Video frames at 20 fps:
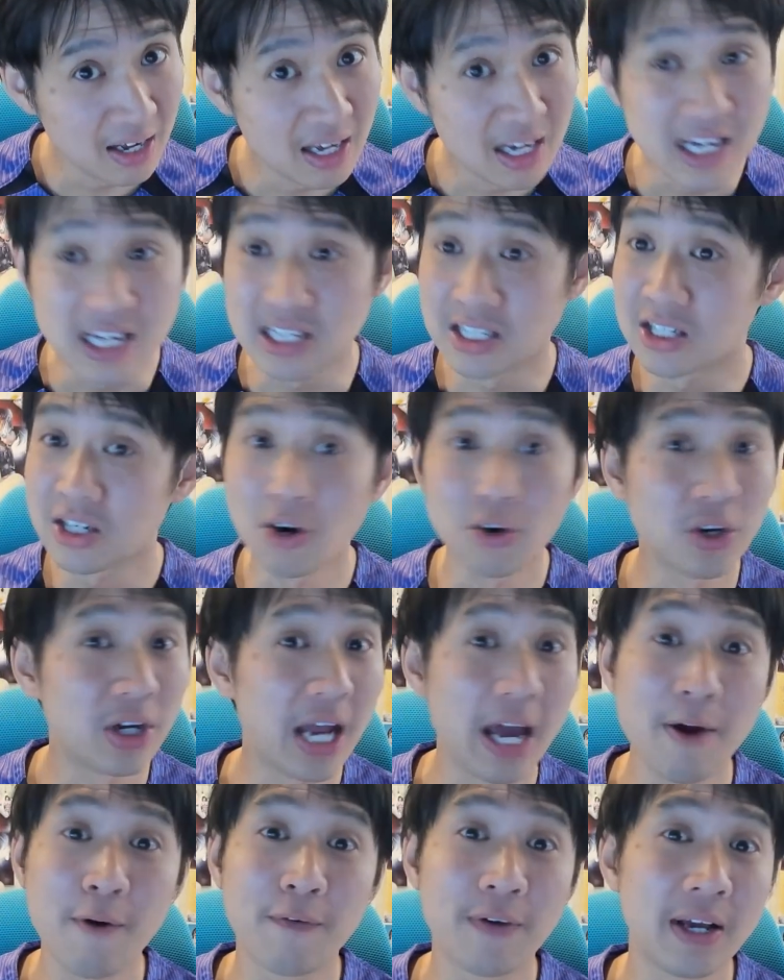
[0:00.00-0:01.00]
He's so good at
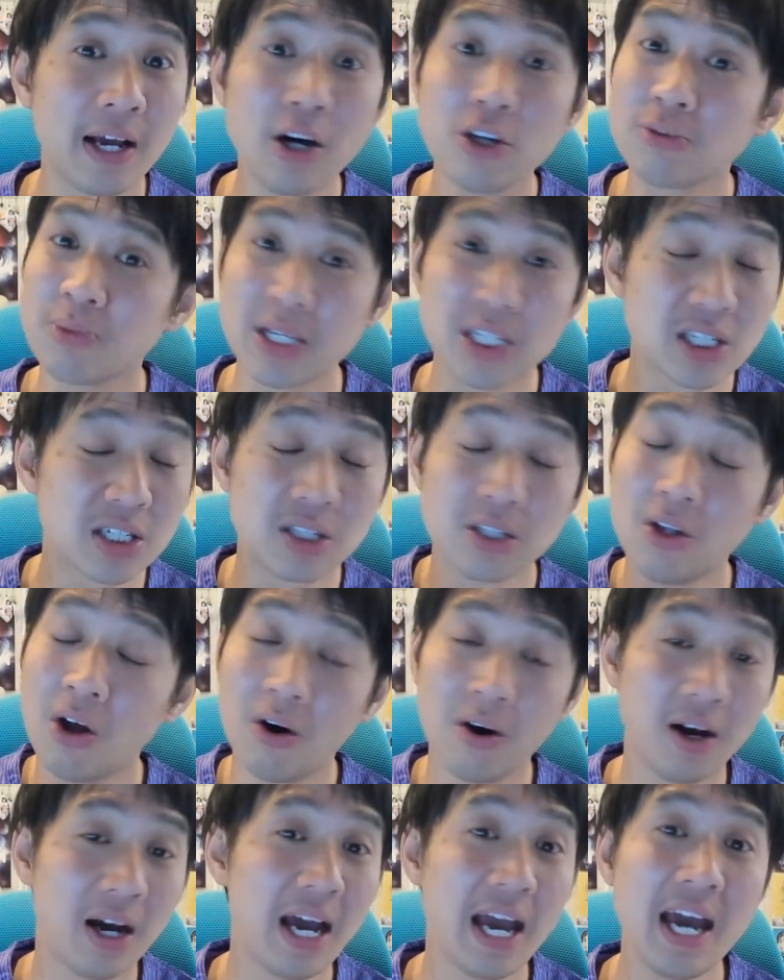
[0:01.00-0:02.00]
everything else, but he's just not
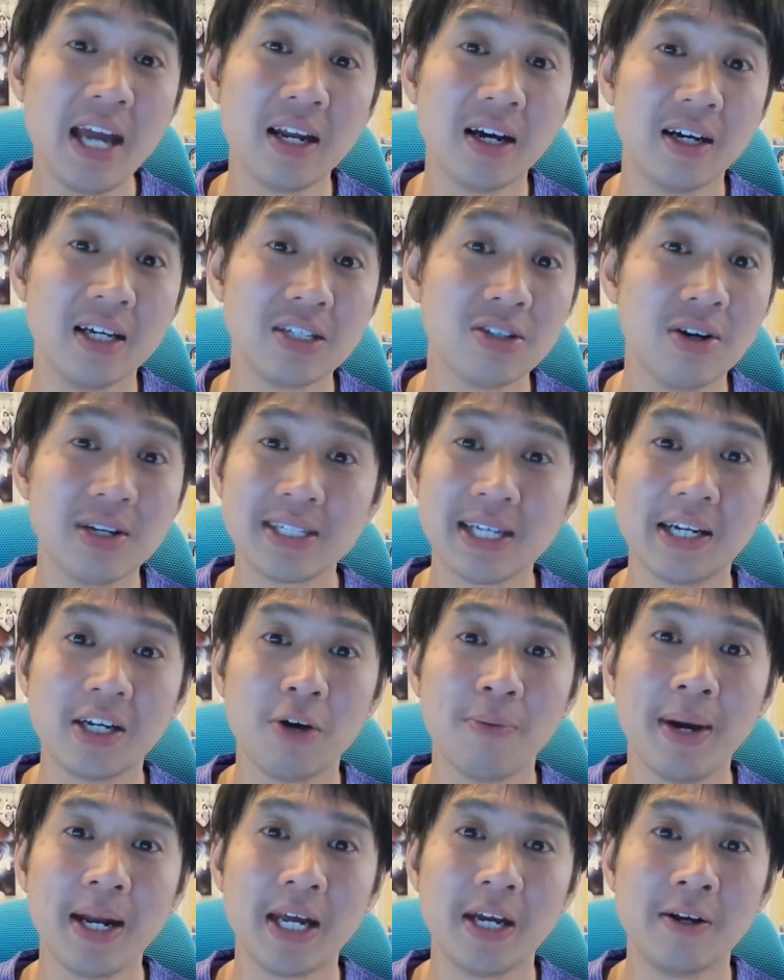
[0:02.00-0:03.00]
a header. He's not a Sadio
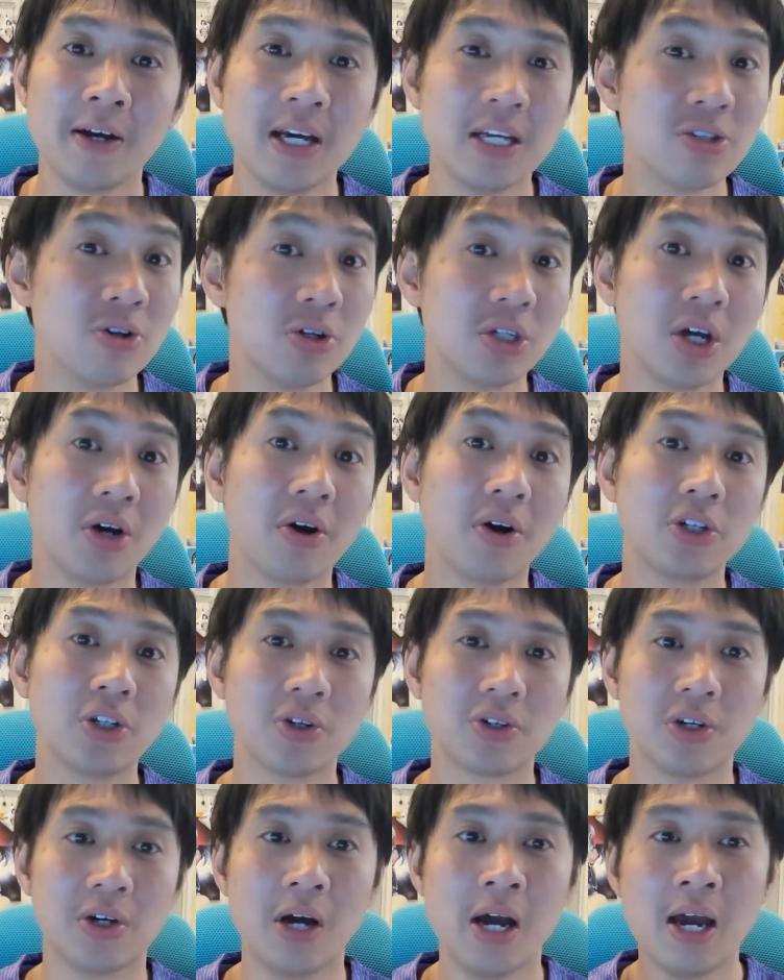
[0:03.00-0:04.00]
Mane. He's not a Diogo
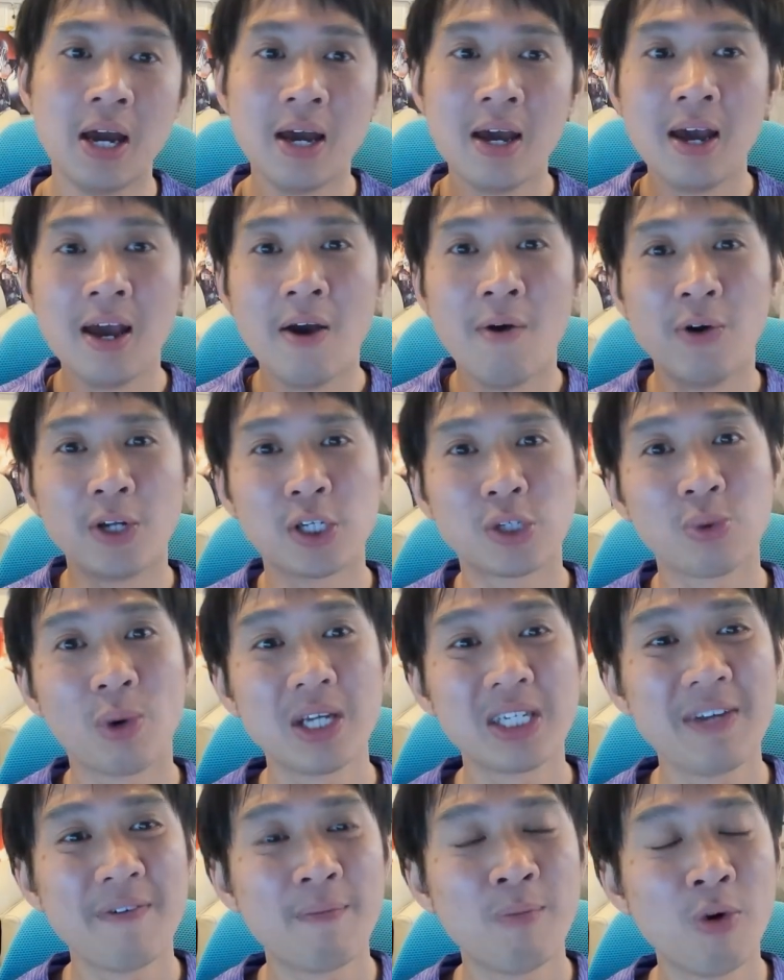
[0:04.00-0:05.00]
Jota. Which is why it's
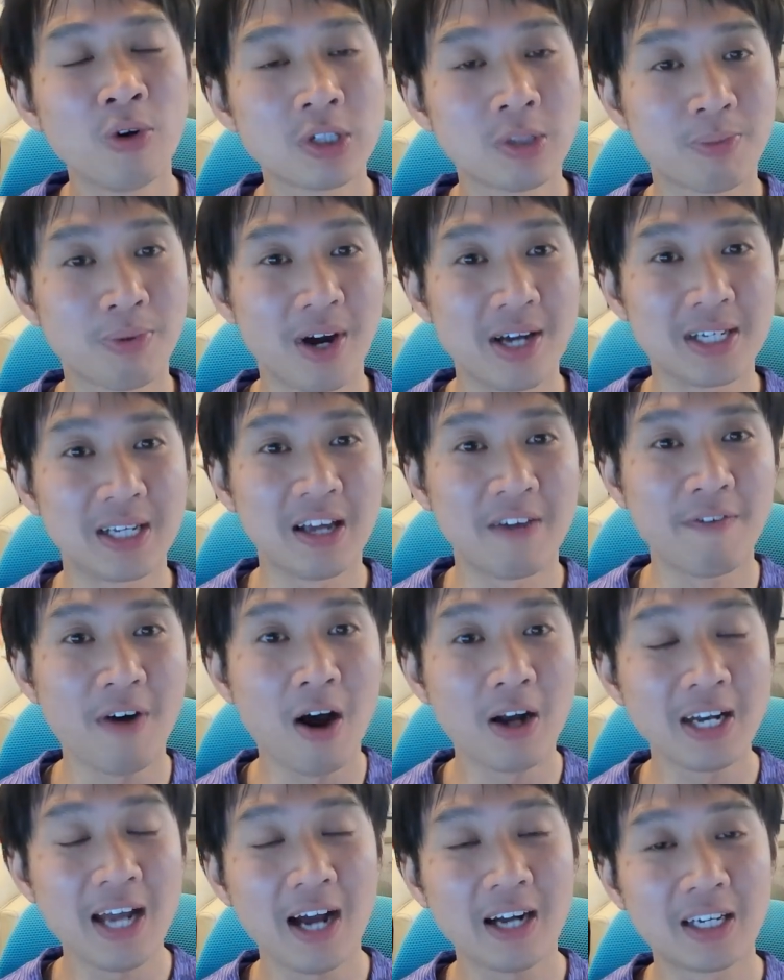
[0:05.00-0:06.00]
even more surprising if our
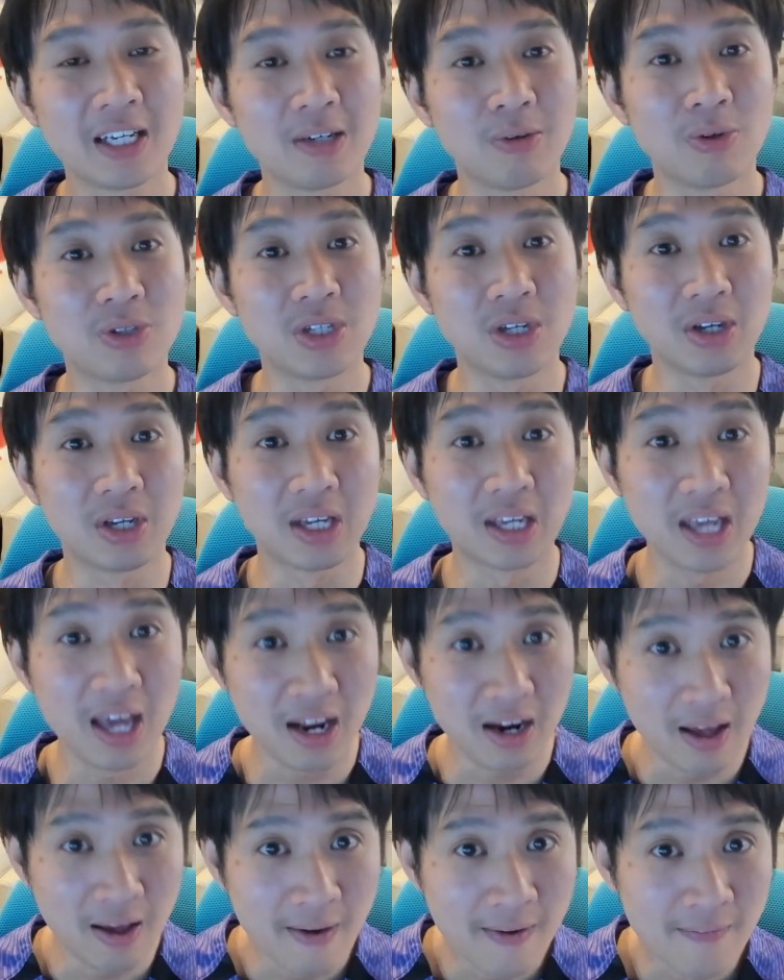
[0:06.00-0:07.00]
tactic was to
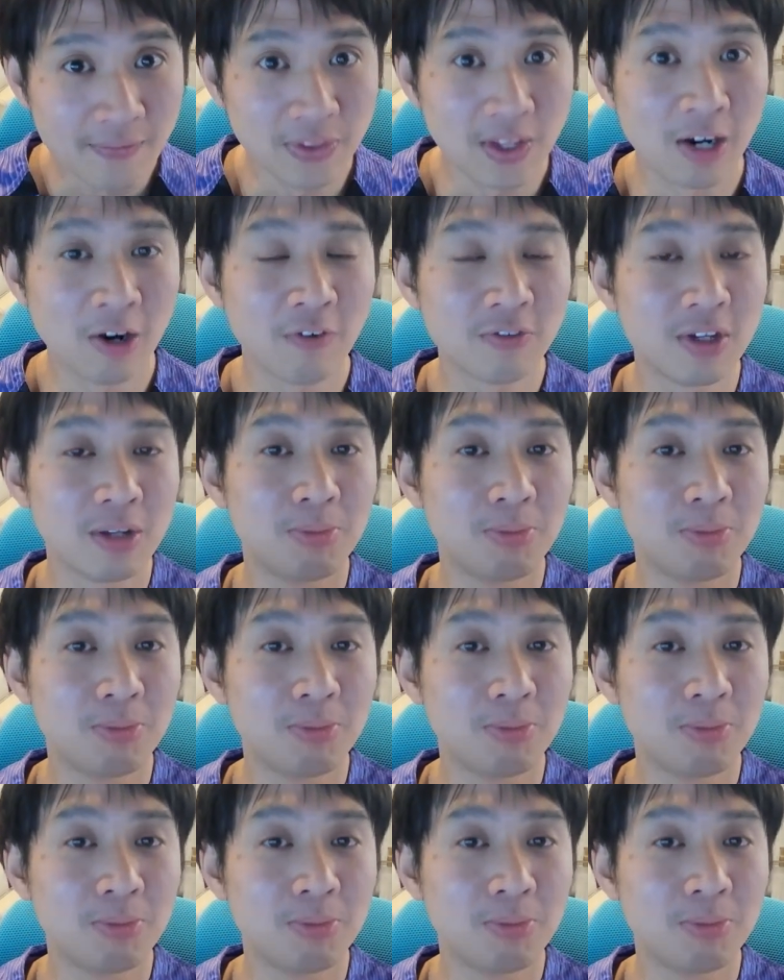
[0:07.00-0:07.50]
get the lofted